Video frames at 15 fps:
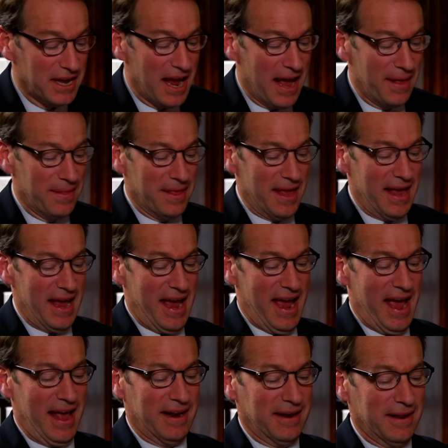and
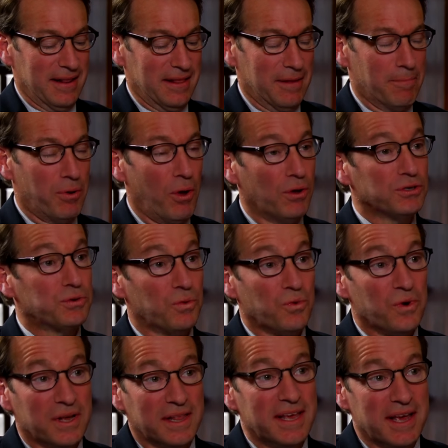the Poles were
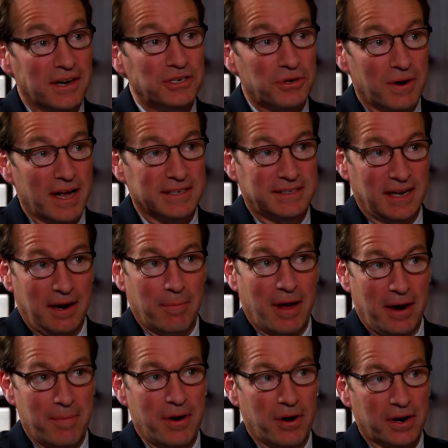really interested
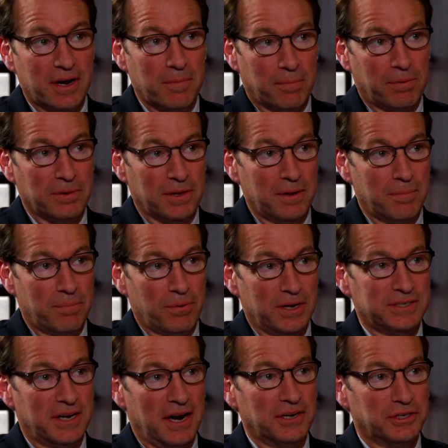about American
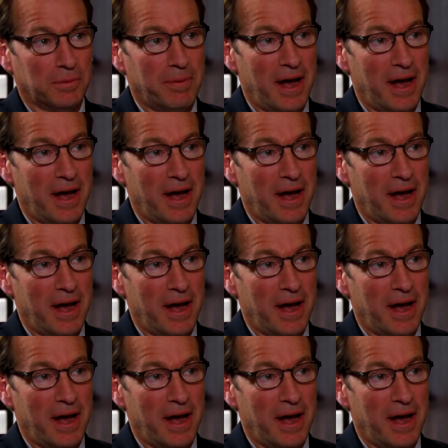presidential